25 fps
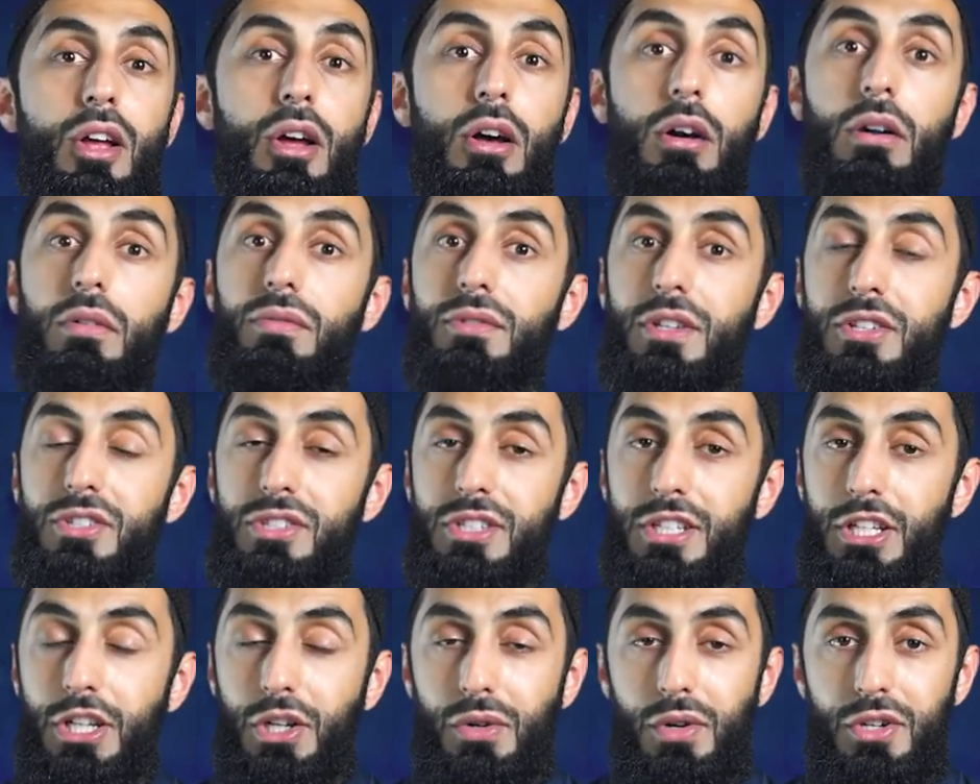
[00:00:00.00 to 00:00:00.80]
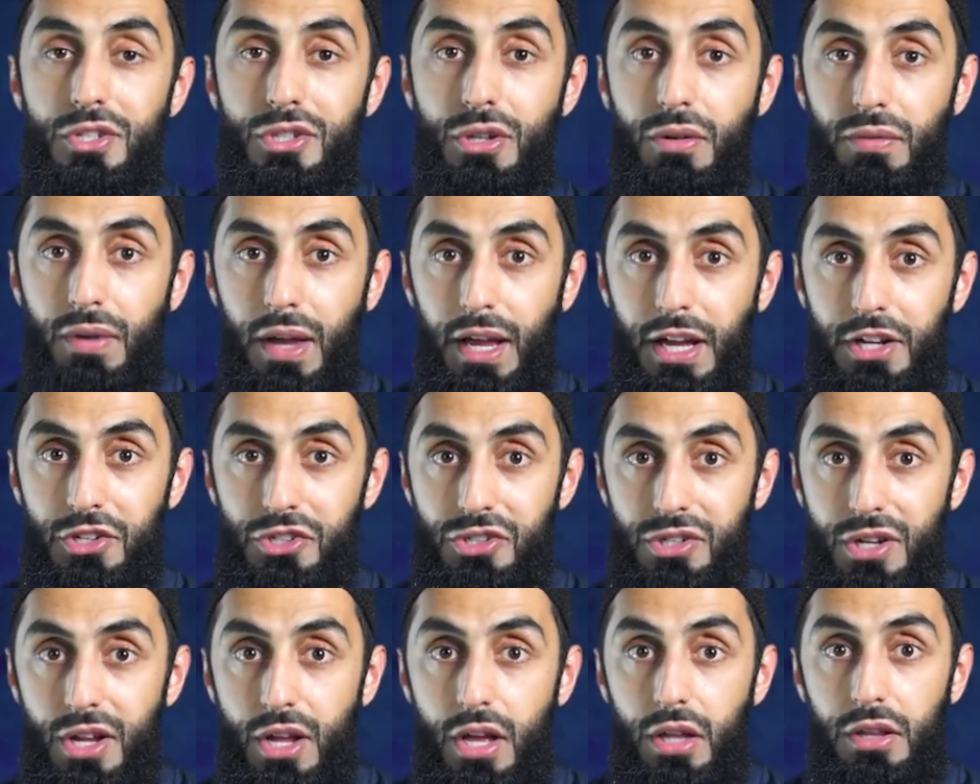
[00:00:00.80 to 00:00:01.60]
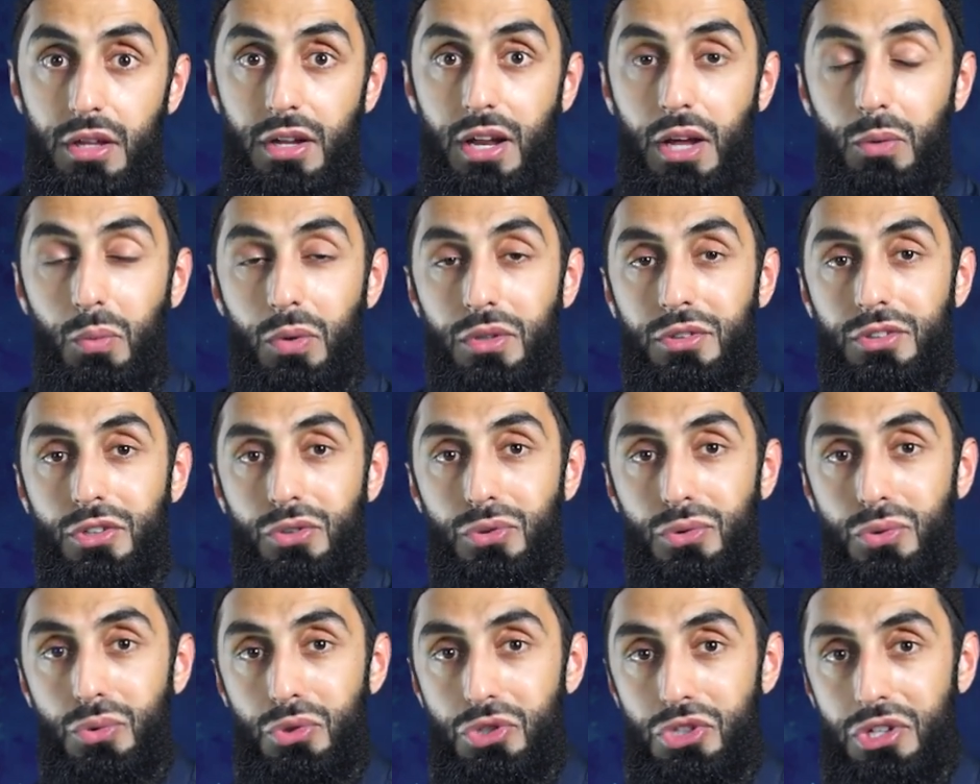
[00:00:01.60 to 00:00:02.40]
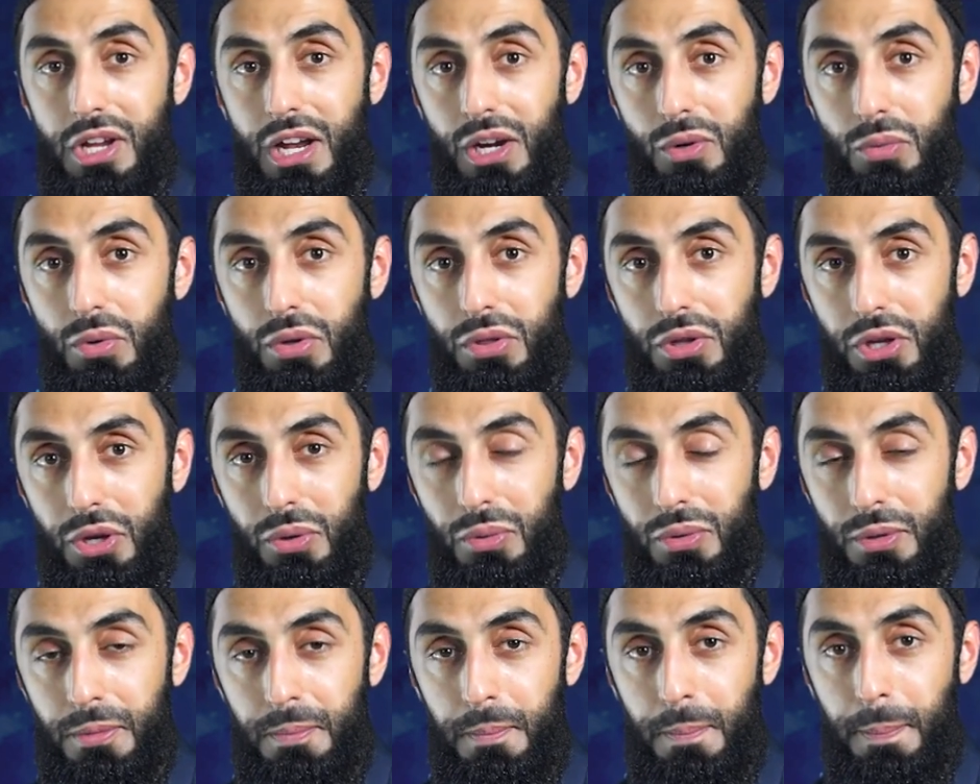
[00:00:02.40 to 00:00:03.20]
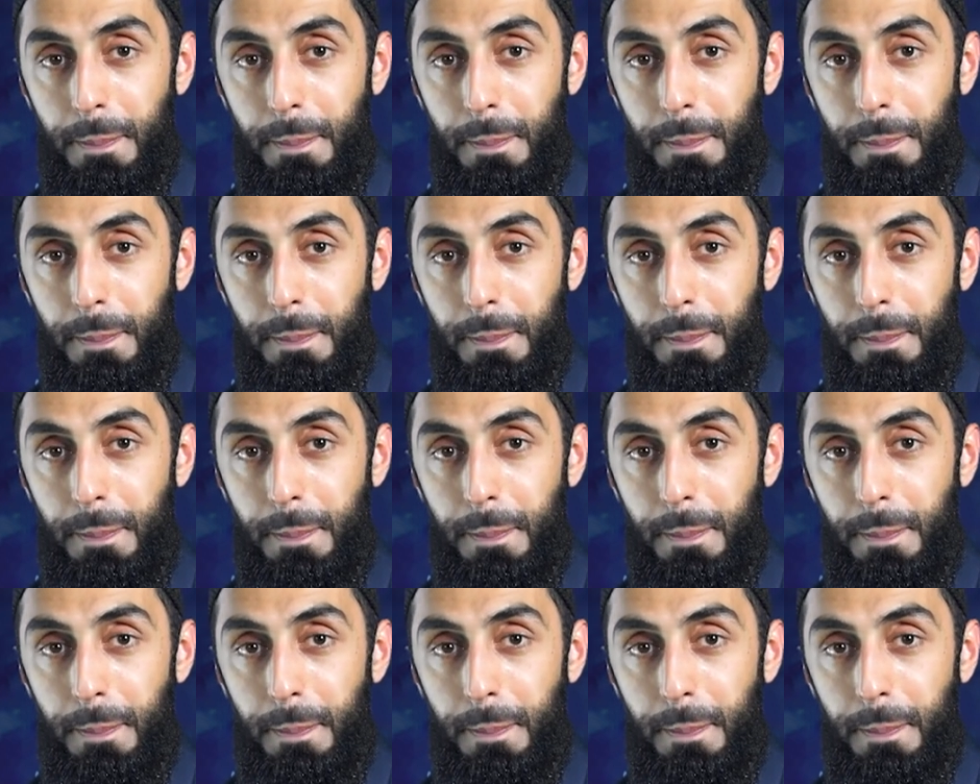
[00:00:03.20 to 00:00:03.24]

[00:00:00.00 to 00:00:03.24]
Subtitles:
of the secrets of Hajj that I wanted to share with you.